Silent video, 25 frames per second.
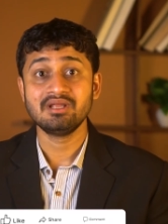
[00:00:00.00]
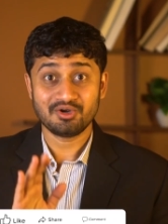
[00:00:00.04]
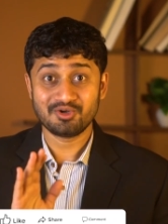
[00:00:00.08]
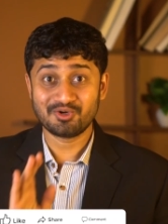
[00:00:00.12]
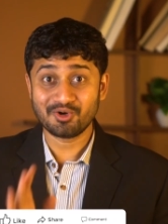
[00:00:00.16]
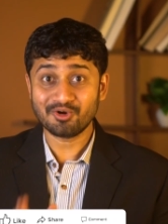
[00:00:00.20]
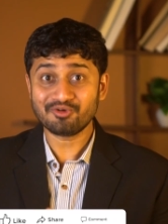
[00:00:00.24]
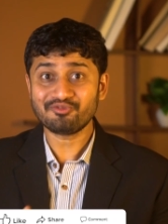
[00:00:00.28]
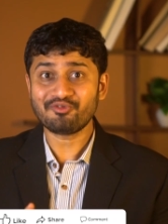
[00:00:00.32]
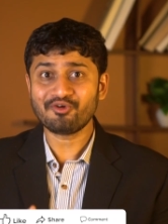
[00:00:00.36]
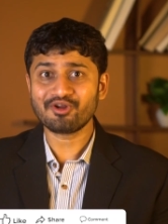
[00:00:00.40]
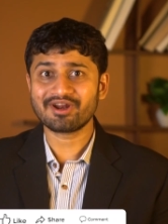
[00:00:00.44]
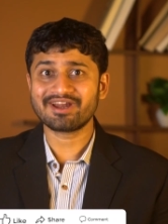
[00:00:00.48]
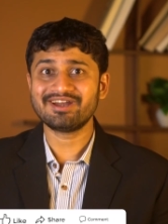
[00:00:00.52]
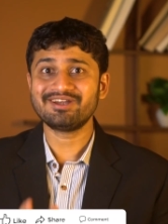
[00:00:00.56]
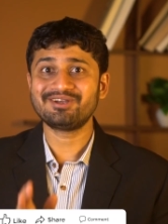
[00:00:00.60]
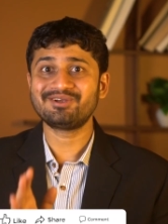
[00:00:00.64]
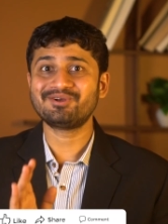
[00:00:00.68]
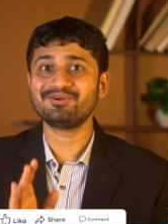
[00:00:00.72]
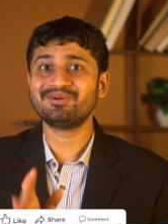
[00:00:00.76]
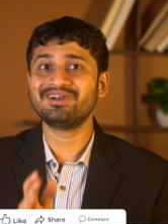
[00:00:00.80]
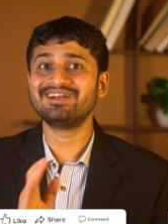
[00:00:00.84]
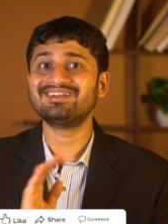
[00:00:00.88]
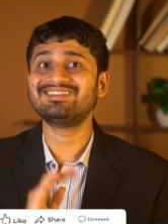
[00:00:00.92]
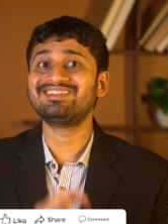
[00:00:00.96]
Don't forget
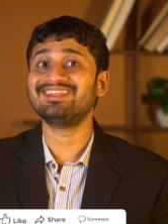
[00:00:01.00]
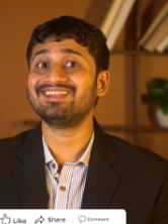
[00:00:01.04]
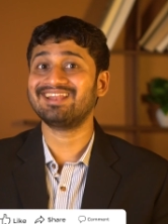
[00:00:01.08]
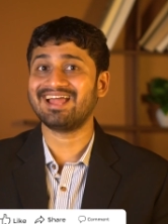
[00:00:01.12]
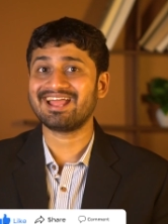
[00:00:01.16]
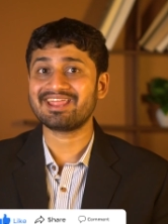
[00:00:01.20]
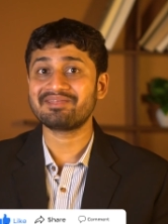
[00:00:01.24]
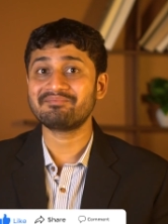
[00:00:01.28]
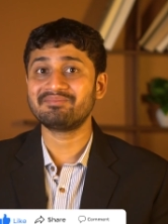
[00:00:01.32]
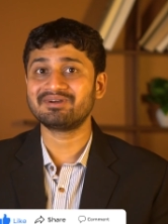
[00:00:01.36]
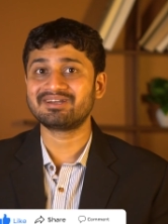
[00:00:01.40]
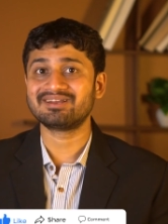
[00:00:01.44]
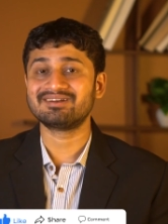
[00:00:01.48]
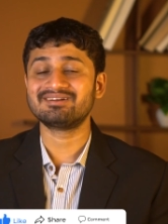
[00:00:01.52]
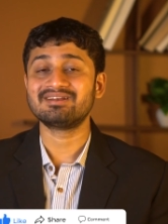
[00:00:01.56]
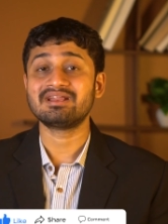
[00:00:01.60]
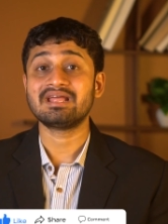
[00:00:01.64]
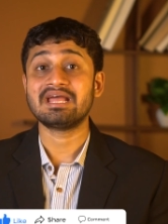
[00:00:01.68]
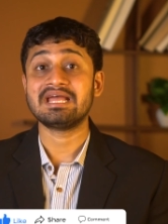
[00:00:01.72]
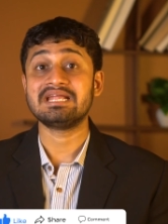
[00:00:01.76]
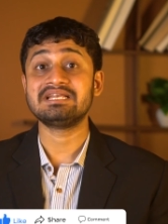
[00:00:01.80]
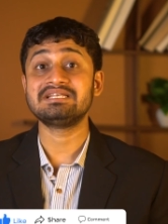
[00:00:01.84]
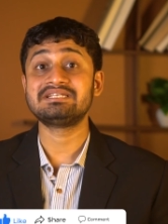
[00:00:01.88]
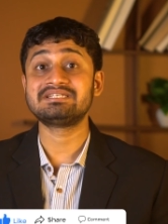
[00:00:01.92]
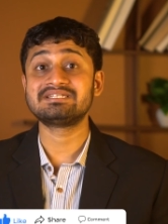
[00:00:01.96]
to hit the like button
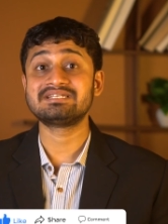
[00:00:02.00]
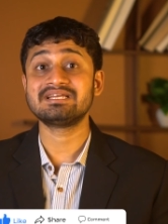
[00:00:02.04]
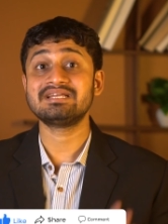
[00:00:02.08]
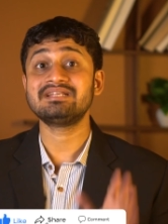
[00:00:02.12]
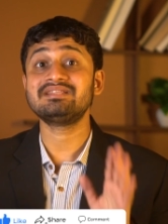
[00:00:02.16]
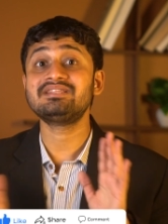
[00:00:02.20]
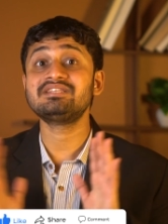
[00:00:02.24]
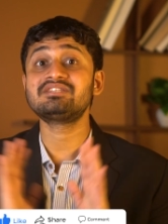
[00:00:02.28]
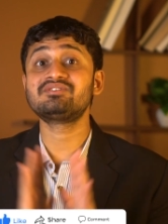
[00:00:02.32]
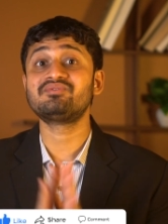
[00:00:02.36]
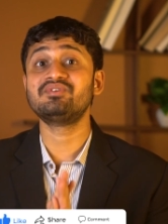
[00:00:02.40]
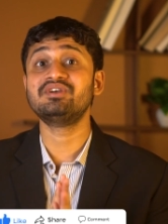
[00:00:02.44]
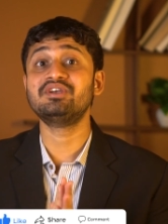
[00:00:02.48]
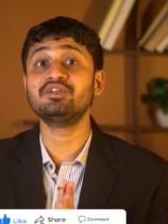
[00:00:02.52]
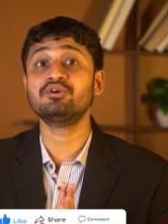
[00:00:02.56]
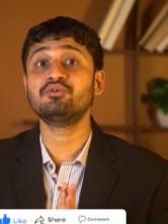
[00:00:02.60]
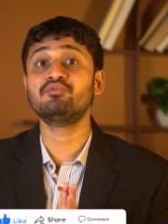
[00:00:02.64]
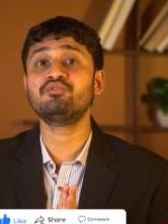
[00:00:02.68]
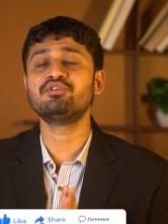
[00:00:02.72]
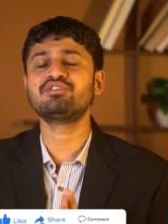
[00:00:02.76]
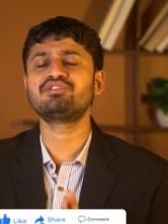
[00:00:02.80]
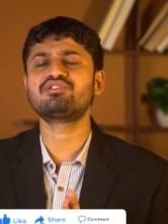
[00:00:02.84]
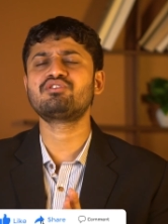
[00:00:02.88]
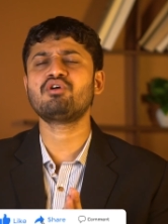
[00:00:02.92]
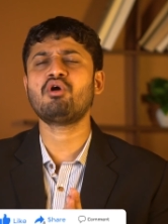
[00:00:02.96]
and share this video
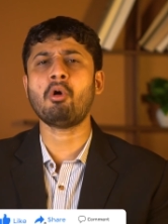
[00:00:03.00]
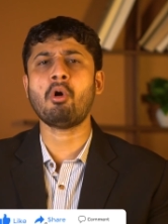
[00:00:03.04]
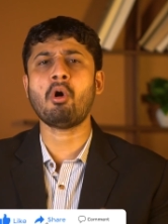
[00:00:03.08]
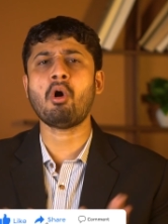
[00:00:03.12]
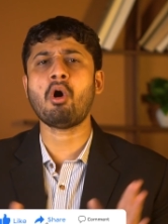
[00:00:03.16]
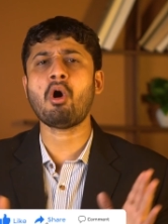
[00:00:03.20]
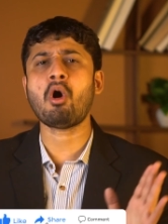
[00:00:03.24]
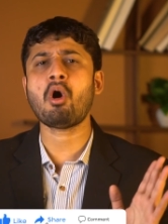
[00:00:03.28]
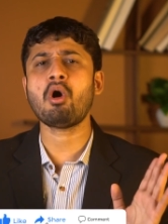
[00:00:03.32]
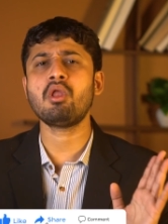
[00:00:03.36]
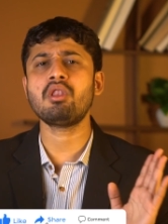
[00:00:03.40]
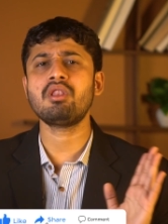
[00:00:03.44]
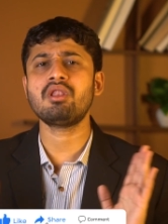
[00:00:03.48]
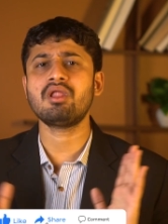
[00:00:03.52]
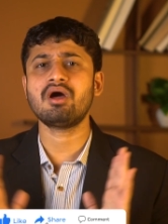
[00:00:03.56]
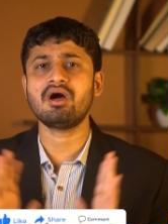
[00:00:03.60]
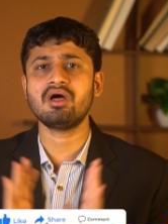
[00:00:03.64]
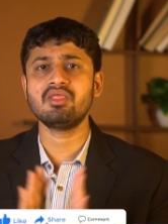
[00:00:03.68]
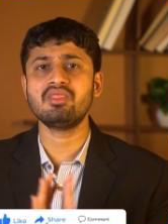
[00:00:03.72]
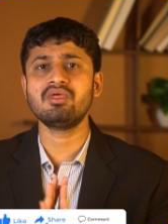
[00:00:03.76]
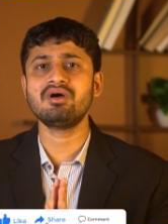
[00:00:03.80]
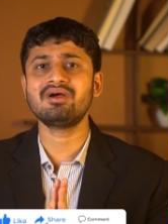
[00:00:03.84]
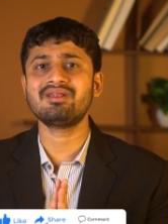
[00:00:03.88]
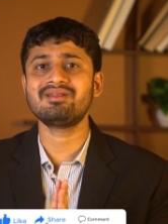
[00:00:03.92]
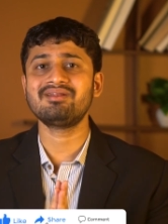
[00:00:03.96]
with all
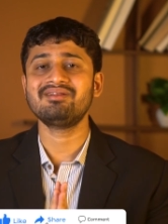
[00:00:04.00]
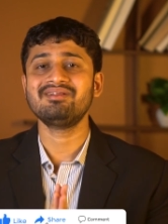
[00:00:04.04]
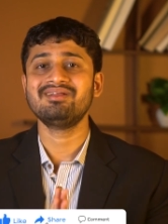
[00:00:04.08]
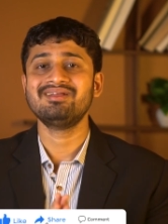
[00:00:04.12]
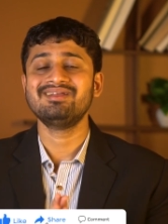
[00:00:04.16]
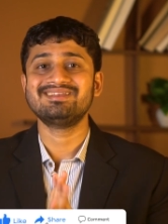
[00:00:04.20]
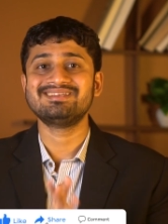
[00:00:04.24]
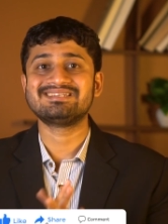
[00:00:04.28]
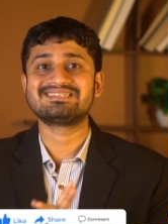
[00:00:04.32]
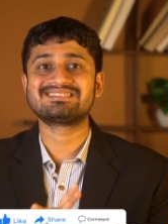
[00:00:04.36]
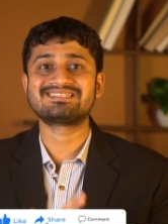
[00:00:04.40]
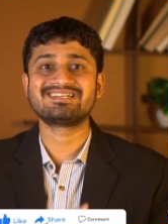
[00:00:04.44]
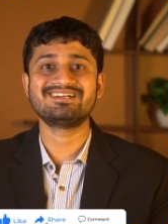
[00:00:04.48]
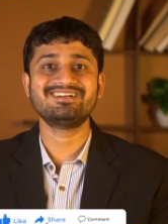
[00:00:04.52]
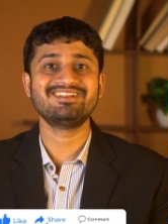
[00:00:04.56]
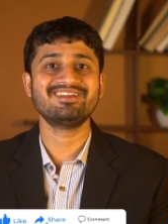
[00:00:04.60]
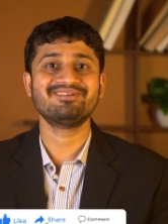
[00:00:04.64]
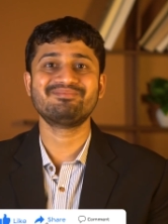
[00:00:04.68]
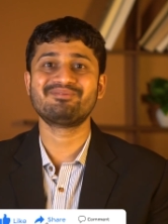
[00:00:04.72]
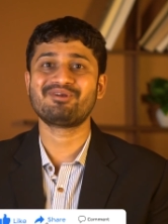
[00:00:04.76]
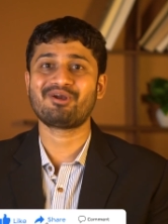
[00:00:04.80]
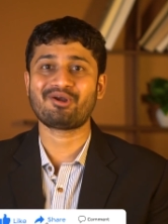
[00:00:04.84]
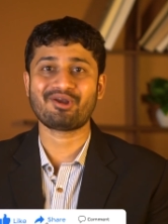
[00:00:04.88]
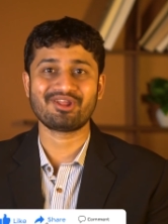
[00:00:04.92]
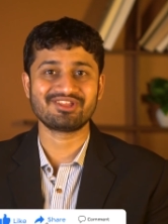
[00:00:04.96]
other study
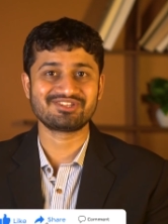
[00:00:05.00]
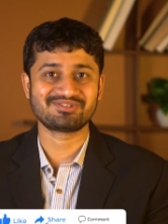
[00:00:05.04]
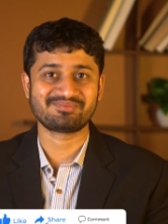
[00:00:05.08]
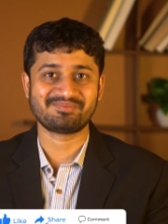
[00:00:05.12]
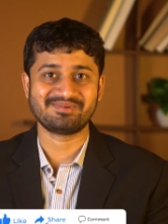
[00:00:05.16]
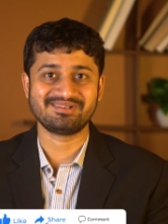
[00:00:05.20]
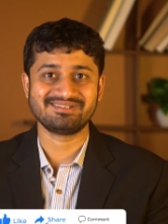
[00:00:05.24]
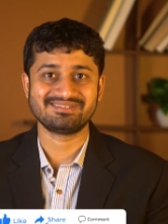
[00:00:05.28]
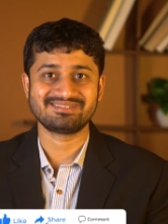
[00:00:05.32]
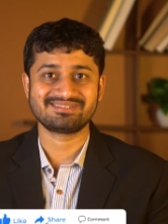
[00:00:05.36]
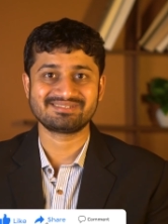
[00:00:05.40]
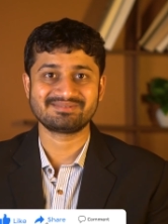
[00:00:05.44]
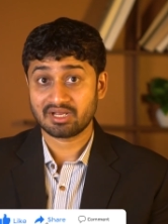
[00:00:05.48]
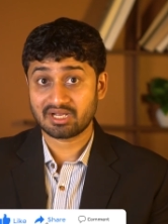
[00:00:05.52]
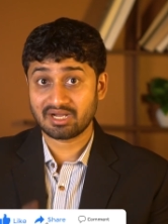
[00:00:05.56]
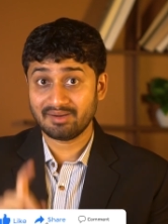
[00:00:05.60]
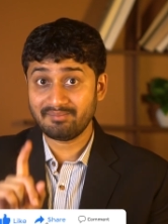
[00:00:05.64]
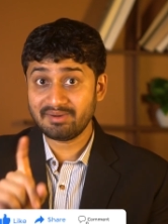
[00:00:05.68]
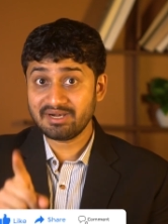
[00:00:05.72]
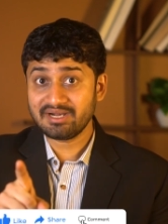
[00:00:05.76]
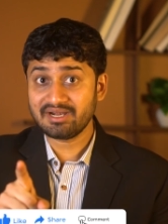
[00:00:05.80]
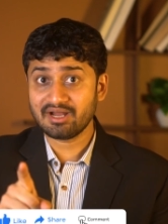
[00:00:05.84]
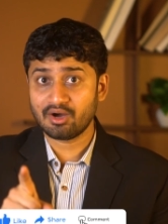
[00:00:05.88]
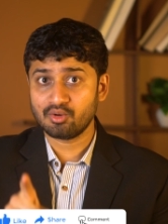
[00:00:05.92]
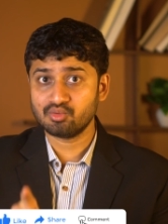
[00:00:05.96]
abroad aspirants.
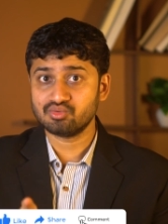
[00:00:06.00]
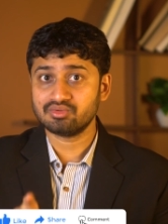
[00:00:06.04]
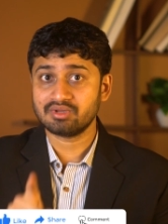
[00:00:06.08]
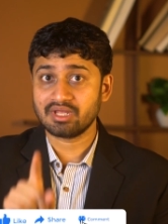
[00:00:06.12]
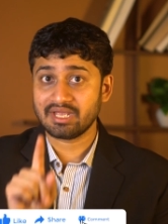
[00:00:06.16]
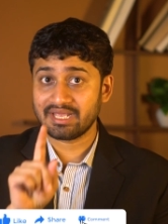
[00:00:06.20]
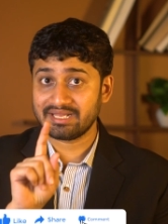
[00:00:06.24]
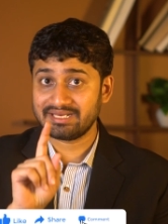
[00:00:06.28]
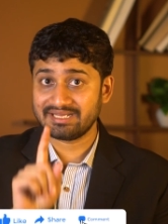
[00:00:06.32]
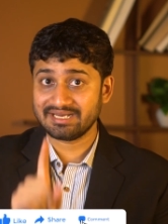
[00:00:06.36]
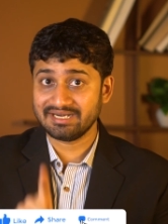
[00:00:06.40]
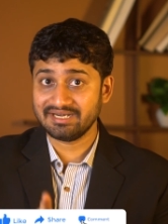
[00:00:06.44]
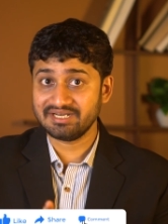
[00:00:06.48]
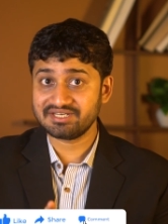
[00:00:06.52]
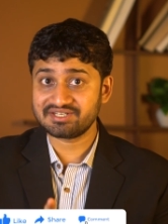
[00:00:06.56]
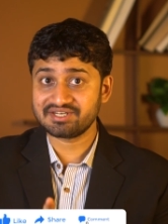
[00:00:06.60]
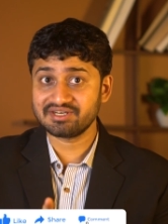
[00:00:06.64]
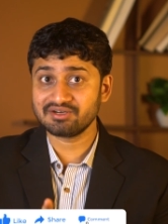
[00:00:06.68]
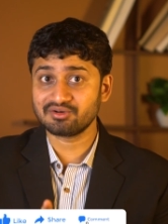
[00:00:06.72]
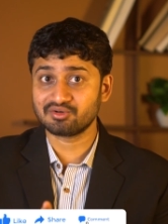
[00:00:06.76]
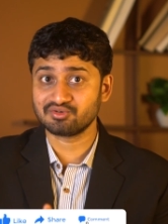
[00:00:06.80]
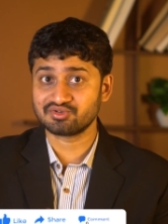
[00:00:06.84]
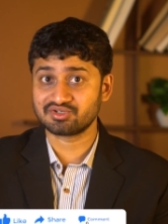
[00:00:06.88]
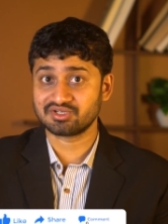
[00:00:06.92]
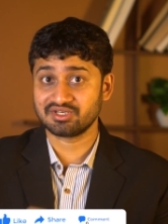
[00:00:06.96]
Comment down any
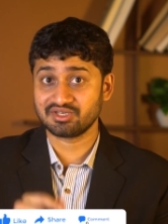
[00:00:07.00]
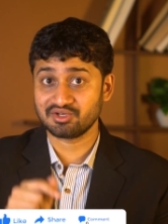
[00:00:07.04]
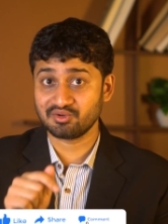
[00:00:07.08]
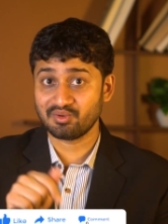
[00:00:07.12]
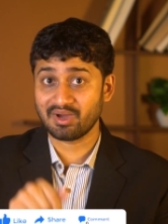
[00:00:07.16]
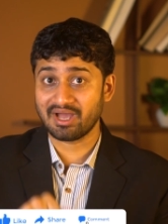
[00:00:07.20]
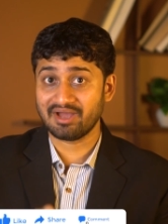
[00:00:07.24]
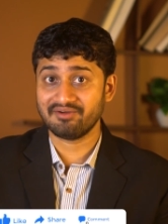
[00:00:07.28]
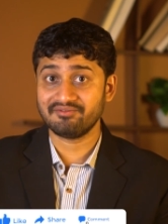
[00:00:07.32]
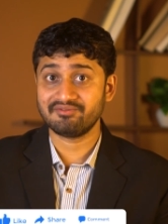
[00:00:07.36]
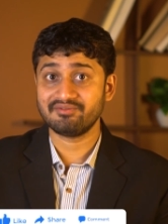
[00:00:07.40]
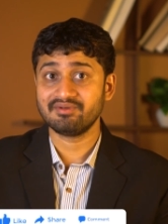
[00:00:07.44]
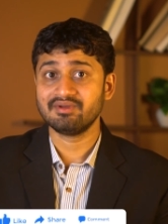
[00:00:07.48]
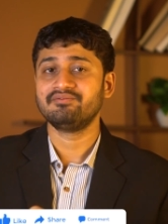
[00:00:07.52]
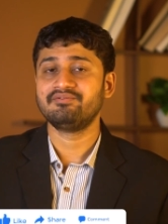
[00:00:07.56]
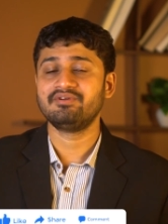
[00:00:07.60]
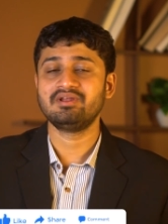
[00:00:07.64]
additional question you have.